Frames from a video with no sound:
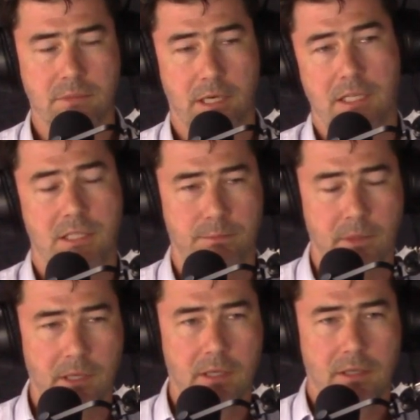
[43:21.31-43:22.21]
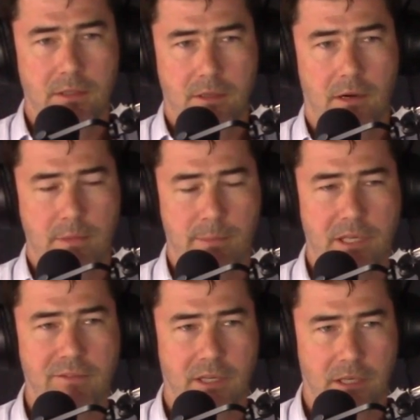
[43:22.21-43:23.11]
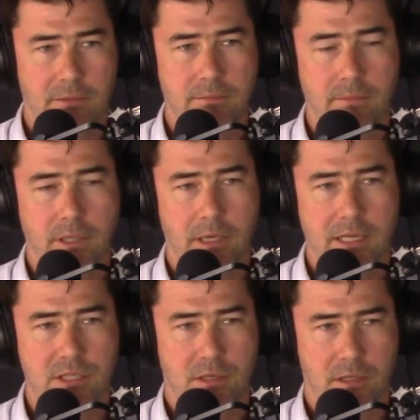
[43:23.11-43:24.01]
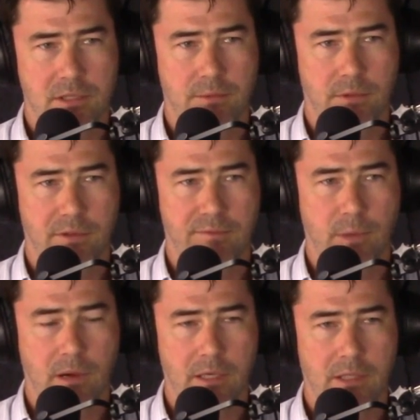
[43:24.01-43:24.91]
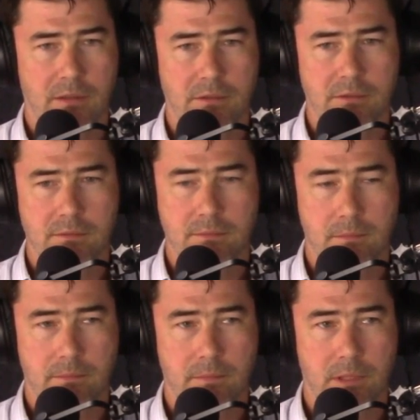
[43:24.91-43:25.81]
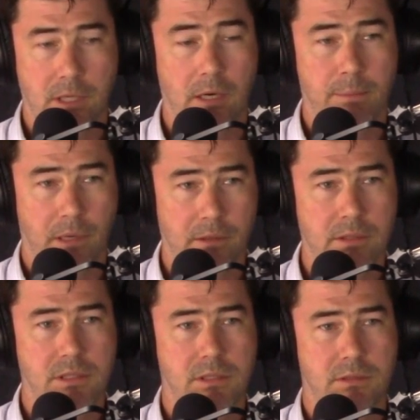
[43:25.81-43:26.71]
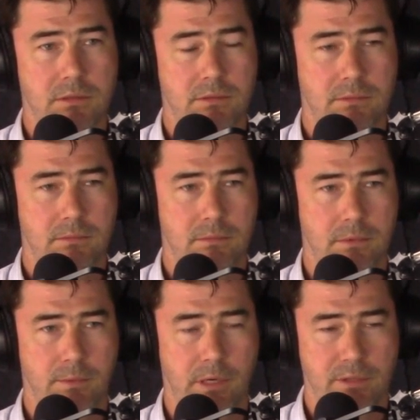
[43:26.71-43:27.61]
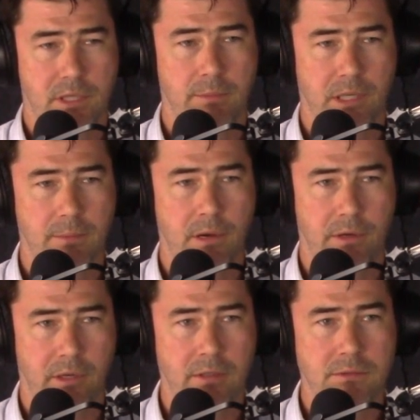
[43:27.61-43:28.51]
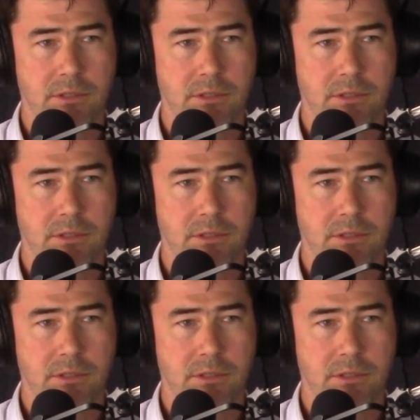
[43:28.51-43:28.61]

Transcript: And actually, I remember giving a an SJAR to one of my colour blokes when I was a company commander,